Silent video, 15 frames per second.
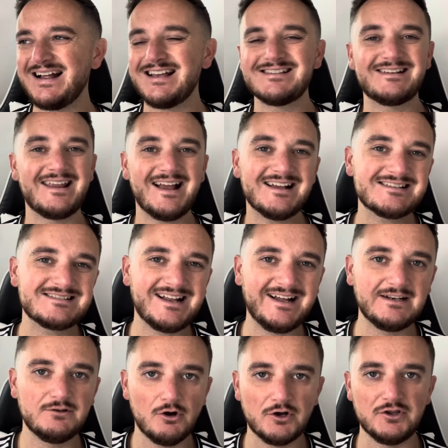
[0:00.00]
that he hasn't had
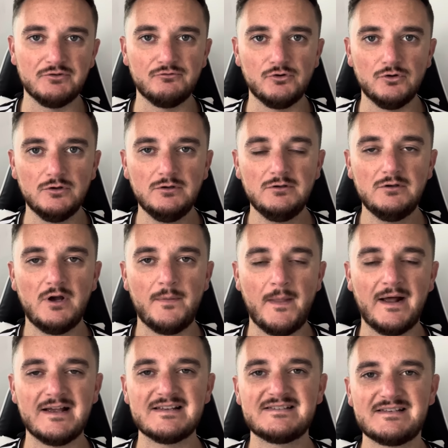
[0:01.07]
long in the role, and that
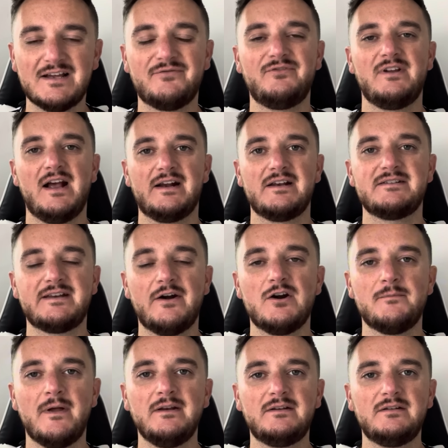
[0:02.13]
has definitely had a
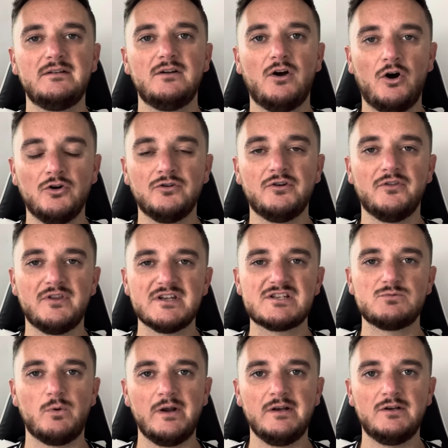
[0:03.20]
detriment on this
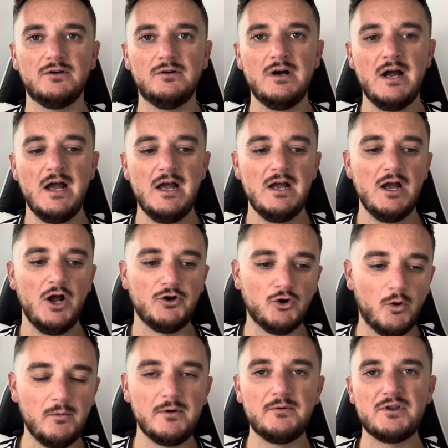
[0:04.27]
window.
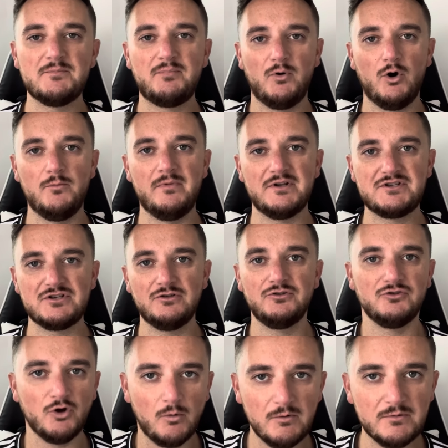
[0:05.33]
Normally with a poor Mitchell,
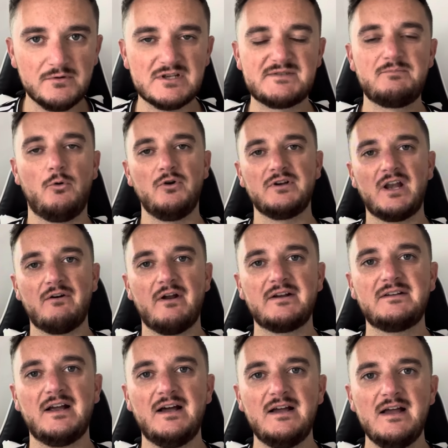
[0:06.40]
normally with a sporting
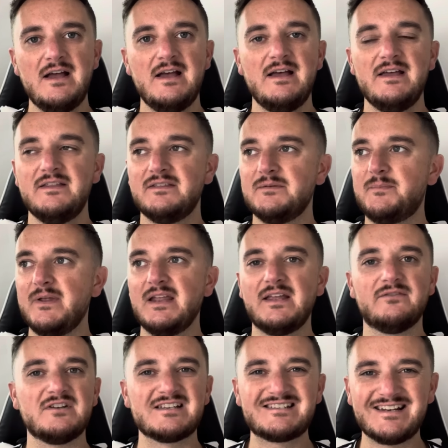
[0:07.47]
director, they'd be
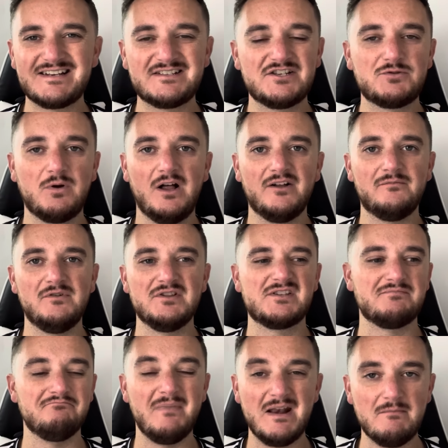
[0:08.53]
given 6 to 12 months
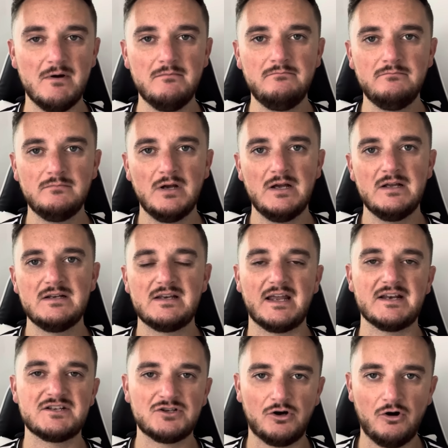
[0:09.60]
minimum to
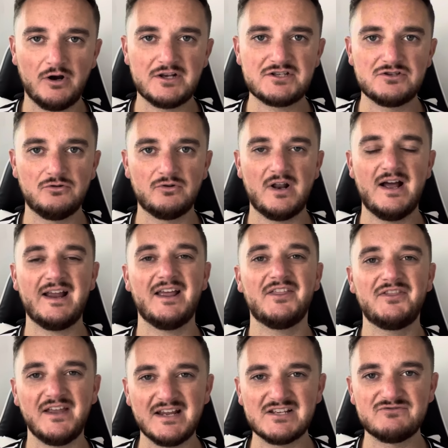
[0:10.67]
get targets and all that, to get
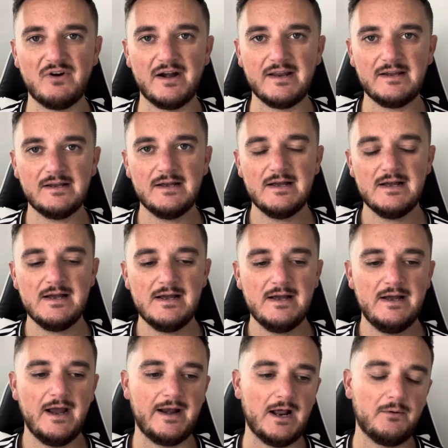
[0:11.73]
things ready.
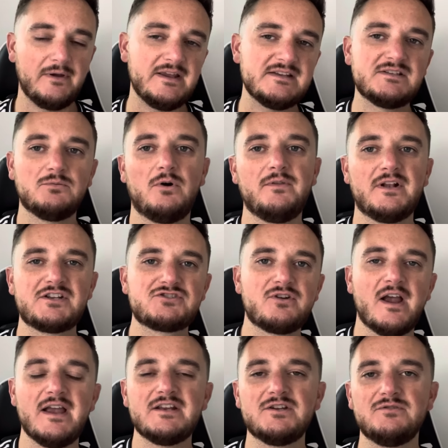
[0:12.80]
And now he's the one that's
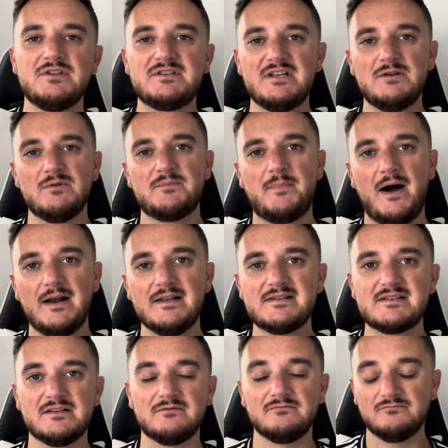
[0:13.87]
trying to do the deal with Palace,
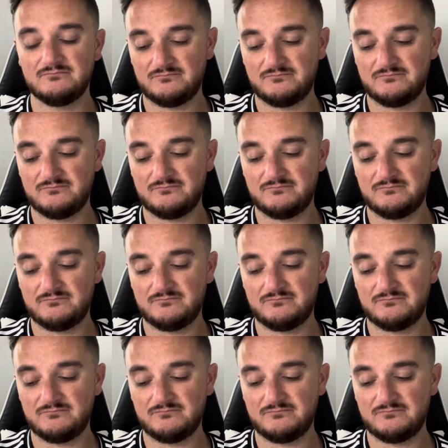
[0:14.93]
and